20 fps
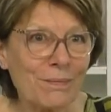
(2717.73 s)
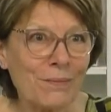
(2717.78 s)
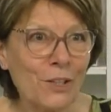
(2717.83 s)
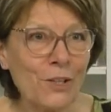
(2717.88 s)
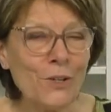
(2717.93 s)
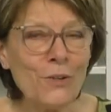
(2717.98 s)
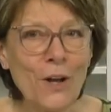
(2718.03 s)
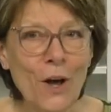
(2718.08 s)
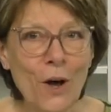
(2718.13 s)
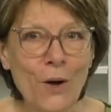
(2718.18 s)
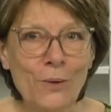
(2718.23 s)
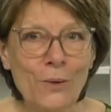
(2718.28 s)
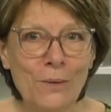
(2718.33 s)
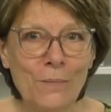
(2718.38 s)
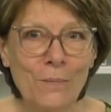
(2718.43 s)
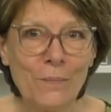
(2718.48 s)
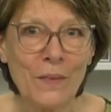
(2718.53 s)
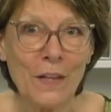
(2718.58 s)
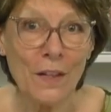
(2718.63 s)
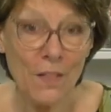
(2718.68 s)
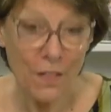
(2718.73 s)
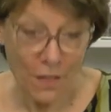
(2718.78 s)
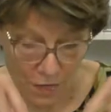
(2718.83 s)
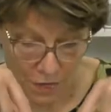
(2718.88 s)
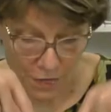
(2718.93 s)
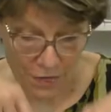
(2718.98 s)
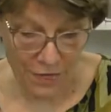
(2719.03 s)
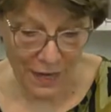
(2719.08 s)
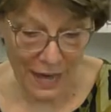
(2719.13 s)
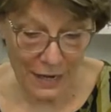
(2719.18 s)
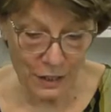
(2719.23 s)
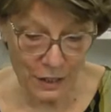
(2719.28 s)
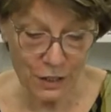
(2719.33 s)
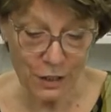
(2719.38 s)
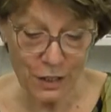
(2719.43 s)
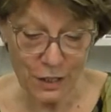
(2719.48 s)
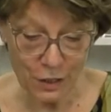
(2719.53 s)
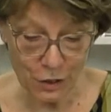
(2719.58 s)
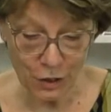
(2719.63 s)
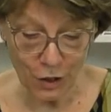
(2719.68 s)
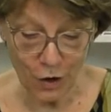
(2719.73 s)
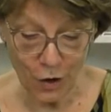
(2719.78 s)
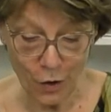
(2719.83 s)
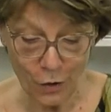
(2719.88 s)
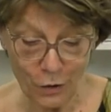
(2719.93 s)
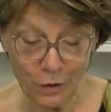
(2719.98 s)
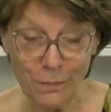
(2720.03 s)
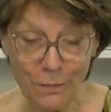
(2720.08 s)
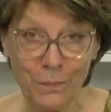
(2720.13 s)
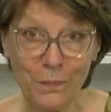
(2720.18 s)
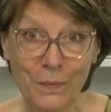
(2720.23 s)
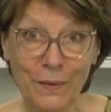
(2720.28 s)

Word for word: you know, that's this girl.